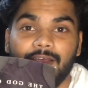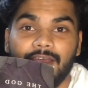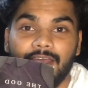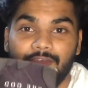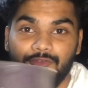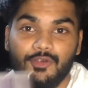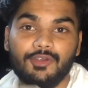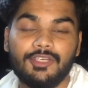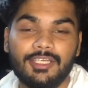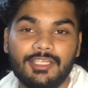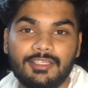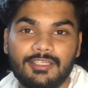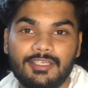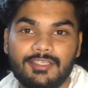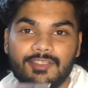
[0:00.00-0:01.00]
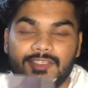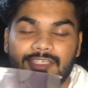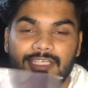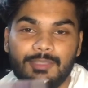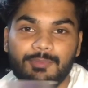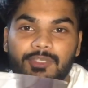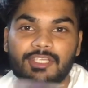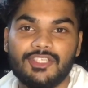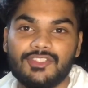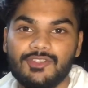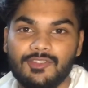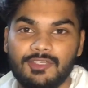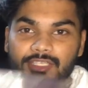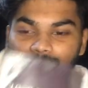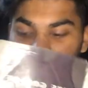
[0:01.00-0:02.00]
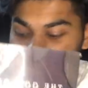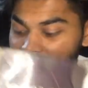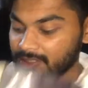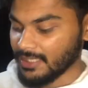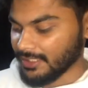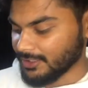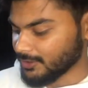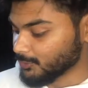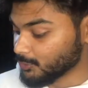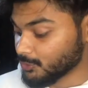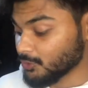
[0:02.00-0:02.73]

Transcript: If you're reading this, keep a dictionary beside you.